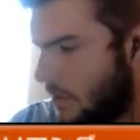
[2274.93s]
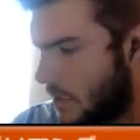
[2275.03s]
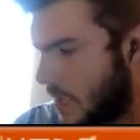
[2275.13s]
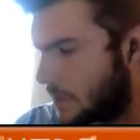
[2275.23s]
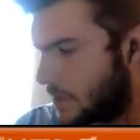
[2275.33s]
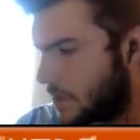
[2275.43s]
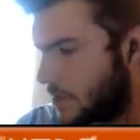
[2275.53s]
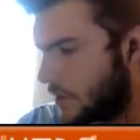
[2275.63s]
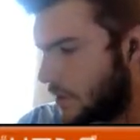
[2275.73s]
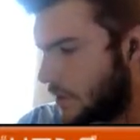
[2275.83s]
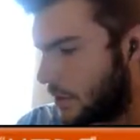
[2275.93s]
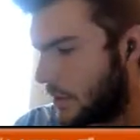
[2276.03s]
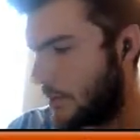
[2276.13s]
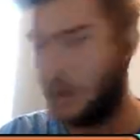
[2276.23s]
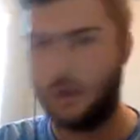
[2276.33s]
I was considering going to
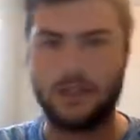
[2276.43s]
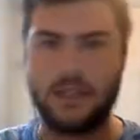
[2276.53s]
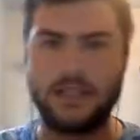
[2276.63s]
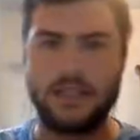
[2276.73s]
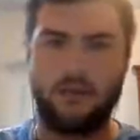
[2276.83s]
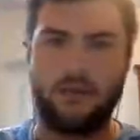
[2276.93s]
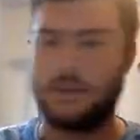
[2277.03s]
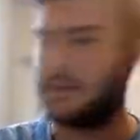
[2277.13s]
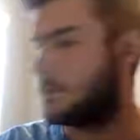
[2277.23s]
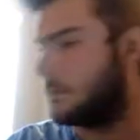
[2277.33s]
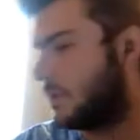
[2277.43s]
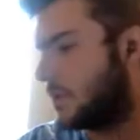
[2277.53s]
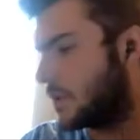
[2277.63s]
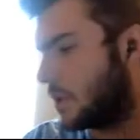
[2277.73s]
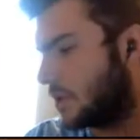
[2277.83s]
Komodo to test how fast
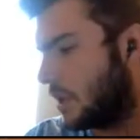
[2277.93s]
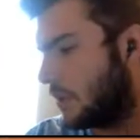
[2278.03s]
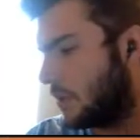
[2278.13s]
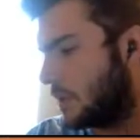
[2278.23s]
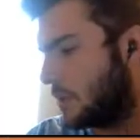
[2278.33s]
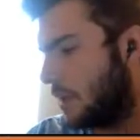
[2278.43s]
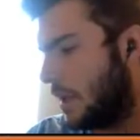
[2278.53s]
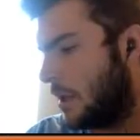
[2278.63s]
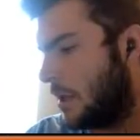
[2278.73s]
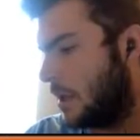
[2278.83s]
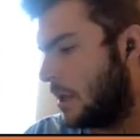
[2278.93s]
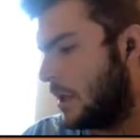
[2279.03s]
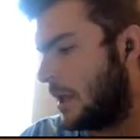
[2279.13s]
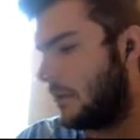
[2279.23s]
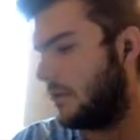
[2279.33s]
this Kartana was, but
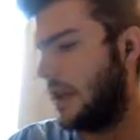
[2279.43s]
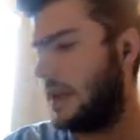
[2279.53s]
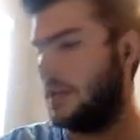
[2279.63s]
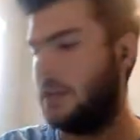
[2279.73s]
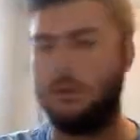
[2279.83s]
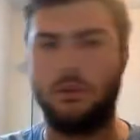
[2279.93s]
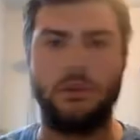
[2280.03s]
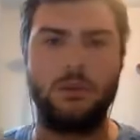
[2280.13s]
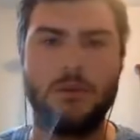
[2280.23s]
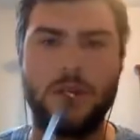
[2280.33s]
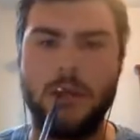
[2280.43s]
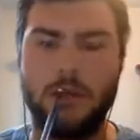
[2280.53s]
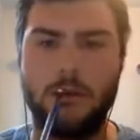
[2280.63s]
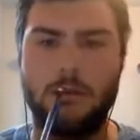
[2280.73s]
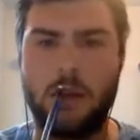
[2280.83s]
if I ended up
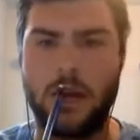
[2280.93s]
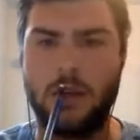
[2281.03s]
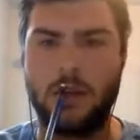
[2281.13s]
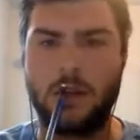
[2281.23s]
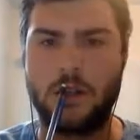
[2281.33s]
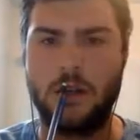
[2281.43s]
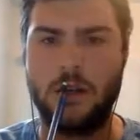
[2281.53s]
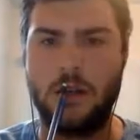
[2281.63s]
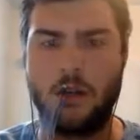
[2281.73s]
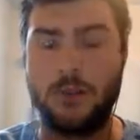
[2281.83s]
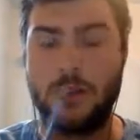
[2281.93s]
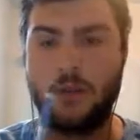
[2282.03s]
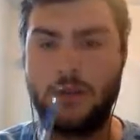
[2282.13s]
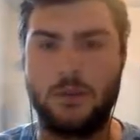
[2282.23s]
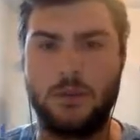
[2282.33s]
losing my Kartana, if I
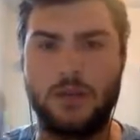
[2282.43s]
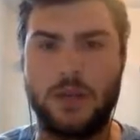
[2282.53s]
ended up losing the